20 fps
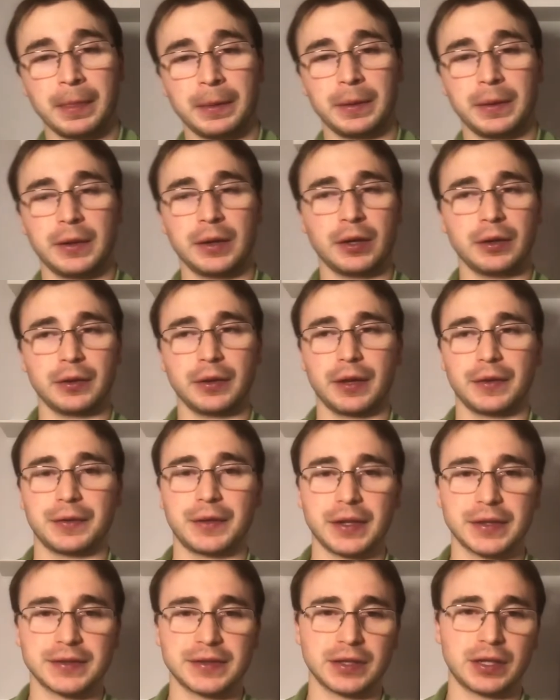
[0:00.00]
You know,
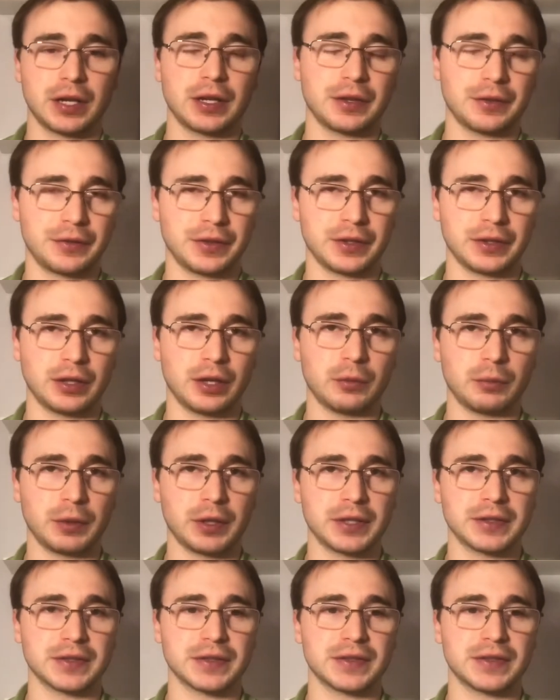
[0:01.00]
that's the kind of thing that I went
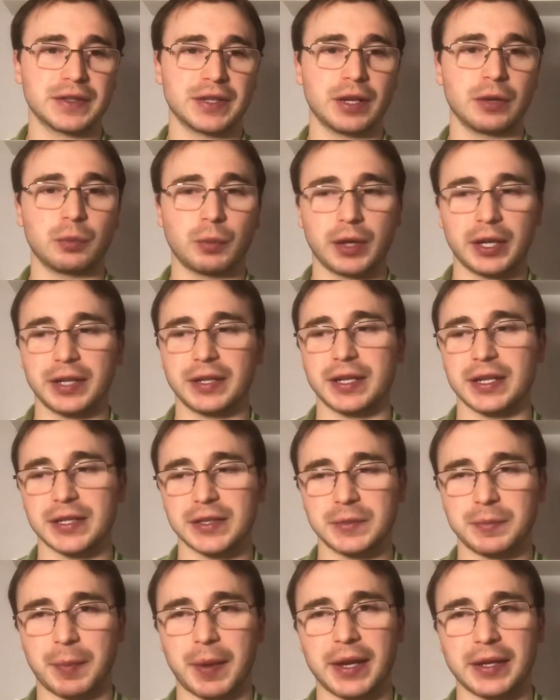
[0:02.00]
in to see. I went in
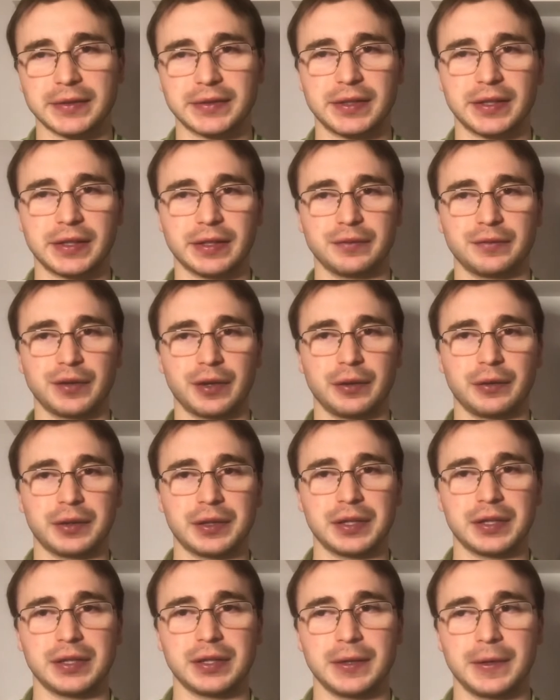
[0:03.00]
expecting a
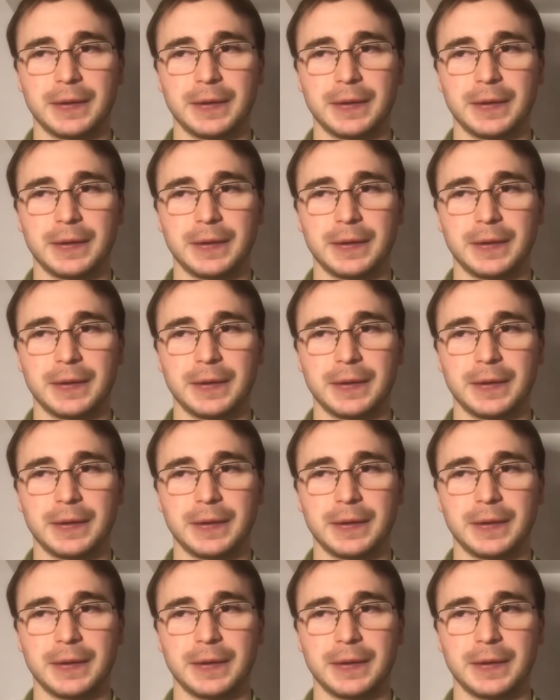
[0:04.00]
very